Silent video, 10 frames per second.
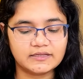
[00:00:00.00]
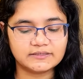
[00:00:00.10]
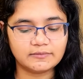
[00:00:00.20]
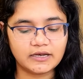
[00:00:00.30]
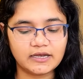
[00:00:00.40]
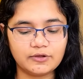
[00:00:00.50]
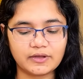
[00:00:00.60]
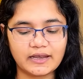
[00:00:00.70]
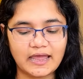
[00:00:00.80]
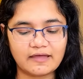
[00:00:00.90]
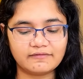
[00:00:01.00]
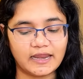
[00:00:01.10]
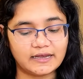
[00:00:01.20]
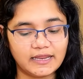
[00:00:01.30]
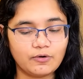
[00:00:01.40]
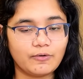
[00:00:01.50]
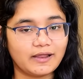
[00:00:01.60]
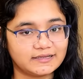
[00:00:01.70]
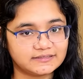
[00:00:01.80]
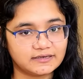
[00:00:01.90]
Similarly, you can have
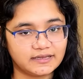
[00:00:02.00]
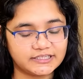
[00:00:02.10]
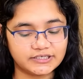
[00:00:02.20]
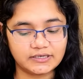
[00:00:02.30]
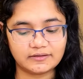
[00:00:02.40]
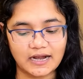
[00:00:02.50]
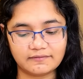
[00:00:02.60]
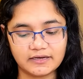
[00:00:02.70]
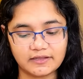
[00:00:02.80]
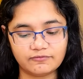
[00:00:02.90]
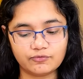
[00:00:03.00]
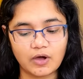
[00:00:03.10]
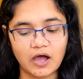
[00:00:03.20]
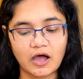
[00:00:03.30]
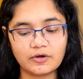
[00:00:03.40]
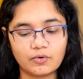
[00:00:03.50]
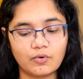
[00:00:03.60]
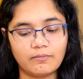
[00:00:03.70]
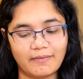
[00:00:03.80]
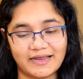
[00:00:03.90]
NaOR as a reagent that will give you
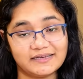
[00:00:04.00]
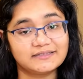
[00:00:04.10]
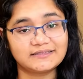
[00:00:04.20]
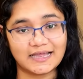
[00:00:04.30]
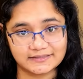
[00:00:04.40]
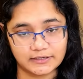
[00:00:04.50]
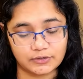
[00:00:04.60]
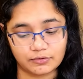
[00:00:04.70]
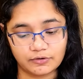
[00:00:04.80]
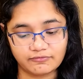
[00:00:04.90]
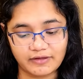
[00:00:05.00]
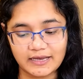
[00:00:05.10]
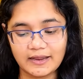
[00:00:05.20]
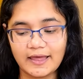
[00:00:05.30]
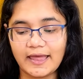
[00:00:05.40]
RO minus as a nucleophile,